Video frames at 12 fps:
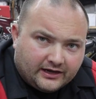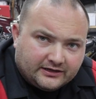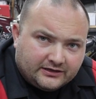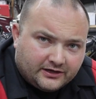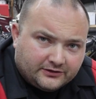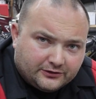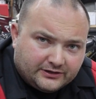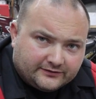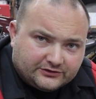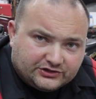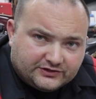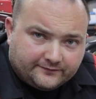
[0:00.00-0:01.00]
I did not know you
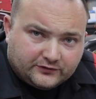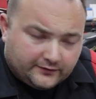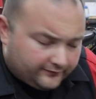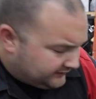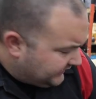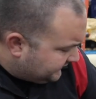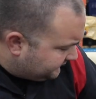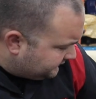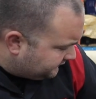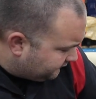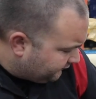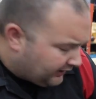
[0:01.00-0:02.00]
had to shift over that
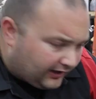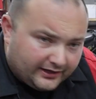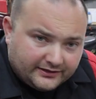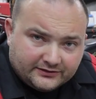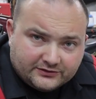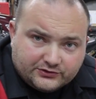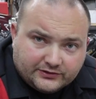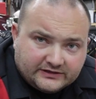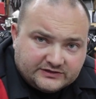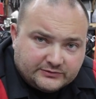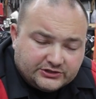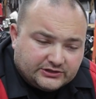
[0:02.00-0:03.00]
rod in the
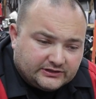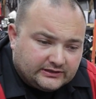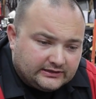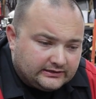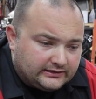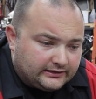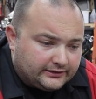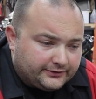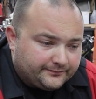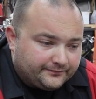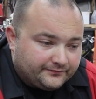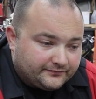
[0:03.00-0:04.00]
transmission.
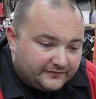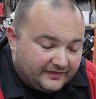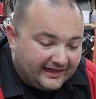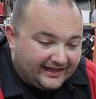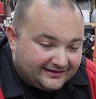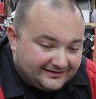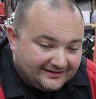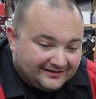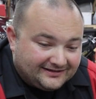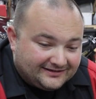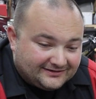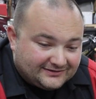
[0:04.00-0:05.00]
Um, that
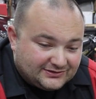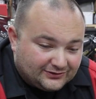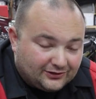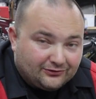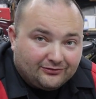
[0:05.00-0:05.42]
took a